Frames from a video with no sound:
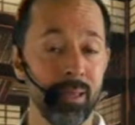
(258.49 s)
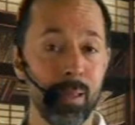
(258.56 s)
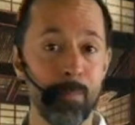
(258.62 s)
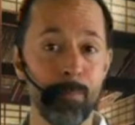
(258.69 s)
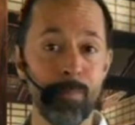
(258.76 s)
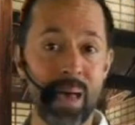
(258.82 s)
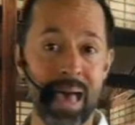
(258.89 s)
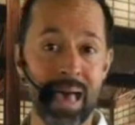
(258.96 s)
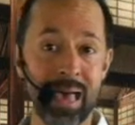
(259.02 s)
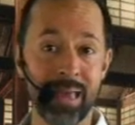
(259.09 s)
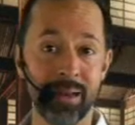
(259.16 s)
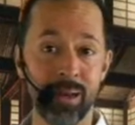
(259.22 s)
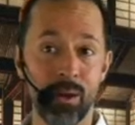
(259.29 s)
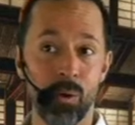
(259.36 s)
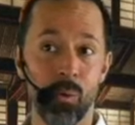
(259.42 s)

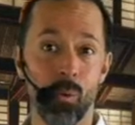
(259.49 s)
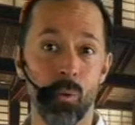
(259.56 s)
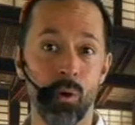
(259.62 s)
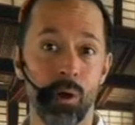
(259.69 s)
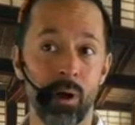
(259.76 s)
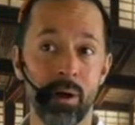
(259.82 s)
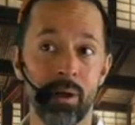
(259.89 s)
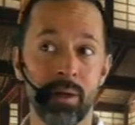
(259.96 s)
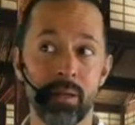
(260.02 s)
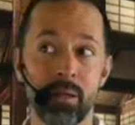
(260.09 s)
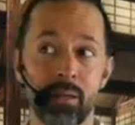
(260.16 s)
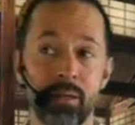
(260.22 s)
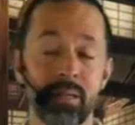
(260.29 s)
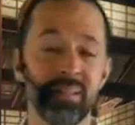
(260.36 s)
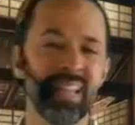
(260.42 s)
bad or
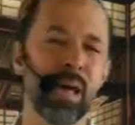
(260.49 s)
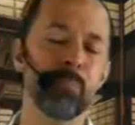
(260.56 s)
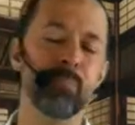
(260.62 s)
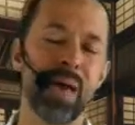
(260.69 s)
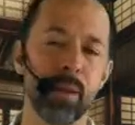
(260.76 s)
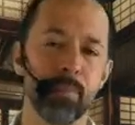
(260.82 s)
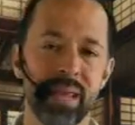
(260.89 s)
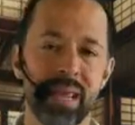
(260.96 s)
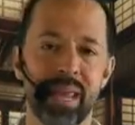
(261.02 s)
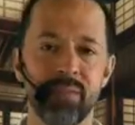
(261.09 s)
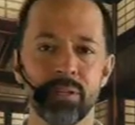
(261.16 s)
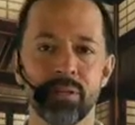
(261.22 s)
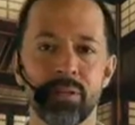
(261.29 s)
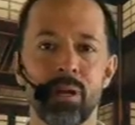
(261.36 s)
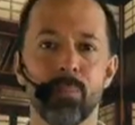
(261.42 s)
not bad behavior,
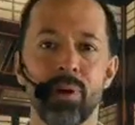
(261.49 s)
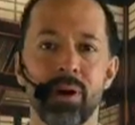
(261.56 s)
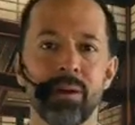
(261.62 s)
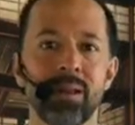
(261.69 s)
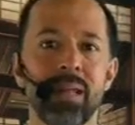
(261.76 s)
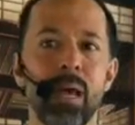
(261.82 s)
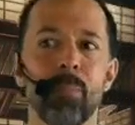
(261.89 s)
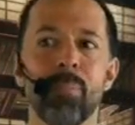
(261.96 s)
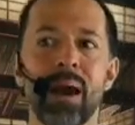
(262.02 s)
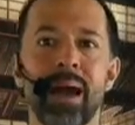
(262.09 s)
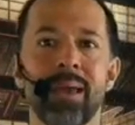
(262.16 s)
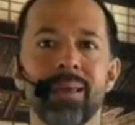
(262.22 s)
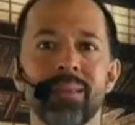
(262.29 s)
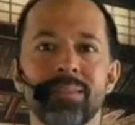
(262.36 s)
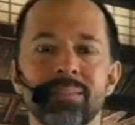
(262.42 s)
but
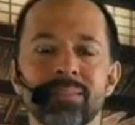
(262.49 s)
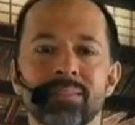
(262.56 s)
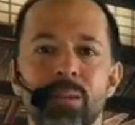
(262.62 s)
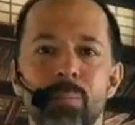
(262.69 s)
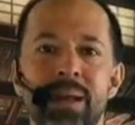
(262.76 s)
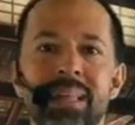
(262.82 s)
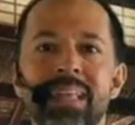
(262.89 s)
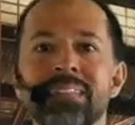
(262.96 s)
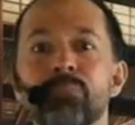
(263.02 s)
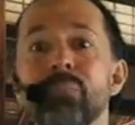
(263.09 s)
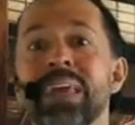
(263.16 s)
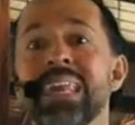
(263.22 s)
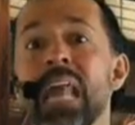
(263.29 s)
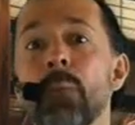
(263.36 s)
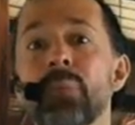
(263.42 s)
by somebody that may
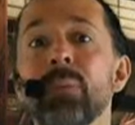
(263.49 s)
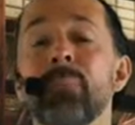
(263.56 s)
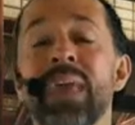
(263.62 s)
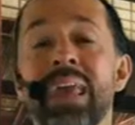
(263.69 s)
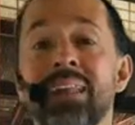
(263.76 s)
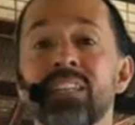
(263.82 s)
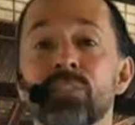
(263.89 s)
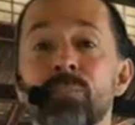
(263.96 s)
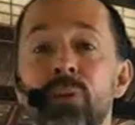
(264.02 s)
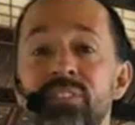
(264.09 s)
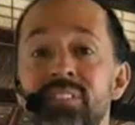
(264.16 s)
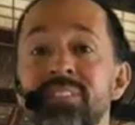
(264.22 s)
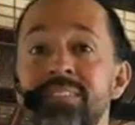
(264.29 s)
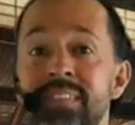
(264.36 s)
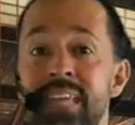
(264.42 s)
not be paying as much as
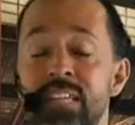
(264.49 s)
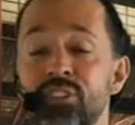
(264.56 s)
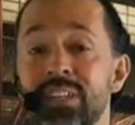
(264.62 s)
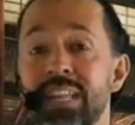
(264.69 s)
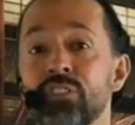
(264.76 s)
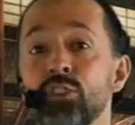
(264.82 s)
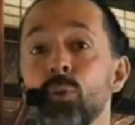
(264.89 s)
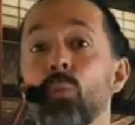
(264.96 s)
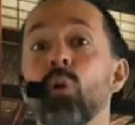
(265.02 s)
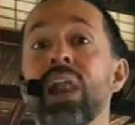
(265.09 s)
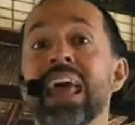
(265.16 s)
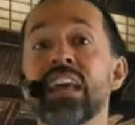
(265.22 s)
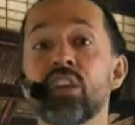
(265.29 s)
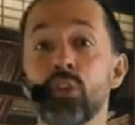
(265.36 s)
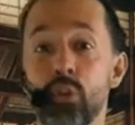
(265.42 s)
attention as you would
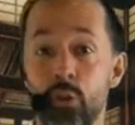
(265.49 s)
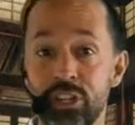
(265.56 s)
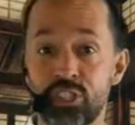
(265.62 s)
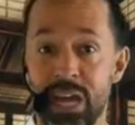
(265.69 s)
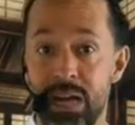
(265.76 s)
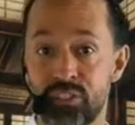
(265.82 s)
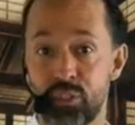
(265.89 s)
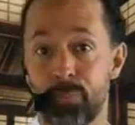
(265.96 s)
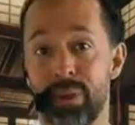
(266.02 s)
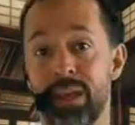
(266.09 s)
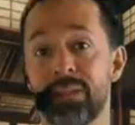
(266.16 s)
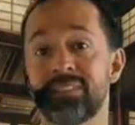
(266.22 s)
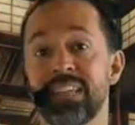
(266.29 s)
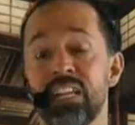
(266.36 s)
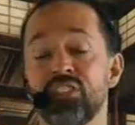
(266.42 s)
like your child to pay
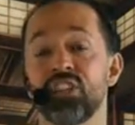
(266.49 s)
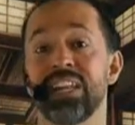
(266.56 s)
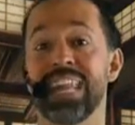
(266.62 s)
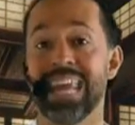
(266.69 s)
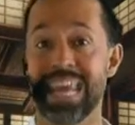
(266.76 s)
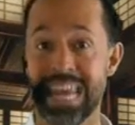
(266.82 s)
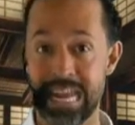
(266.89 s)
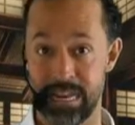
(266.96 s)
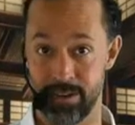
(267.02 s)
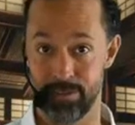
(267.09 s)
attention in.